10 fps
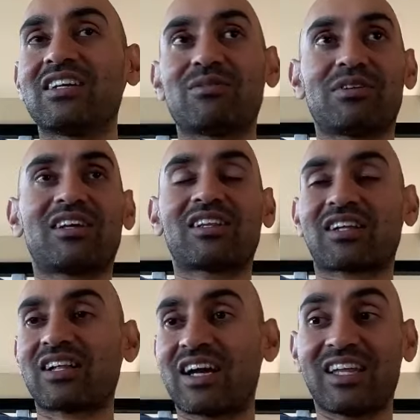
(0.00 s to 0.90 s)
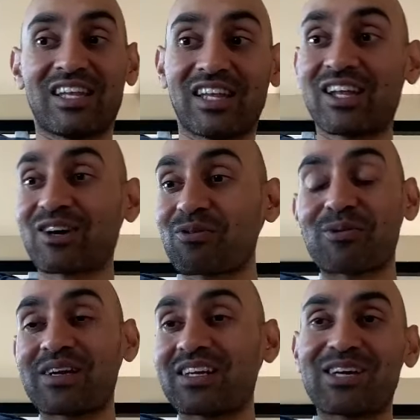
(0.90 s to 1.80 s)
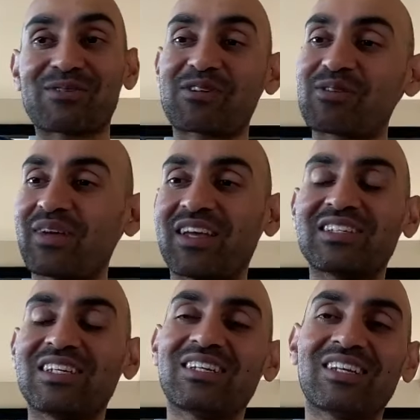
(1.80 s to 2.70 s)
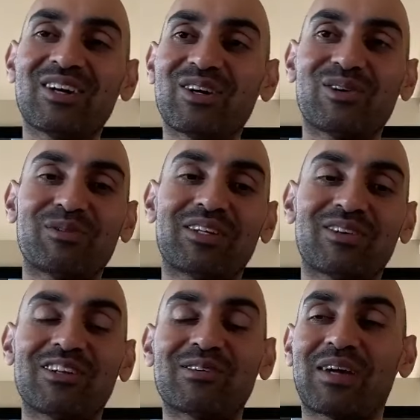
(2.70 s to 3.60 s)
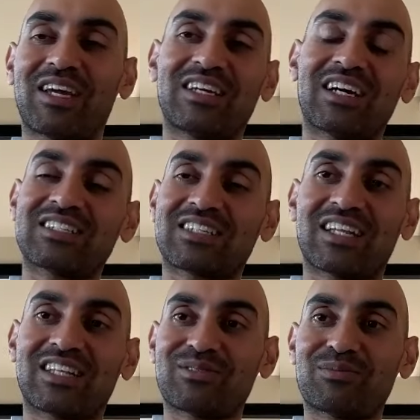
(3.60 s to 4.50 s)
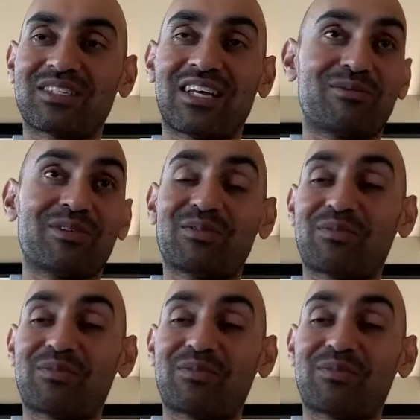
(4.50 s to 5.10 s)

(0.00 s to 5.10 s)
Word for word: Did we tell the client, look what we did, we're amazing? No, we told them, hey, you guys got this mistake, whether you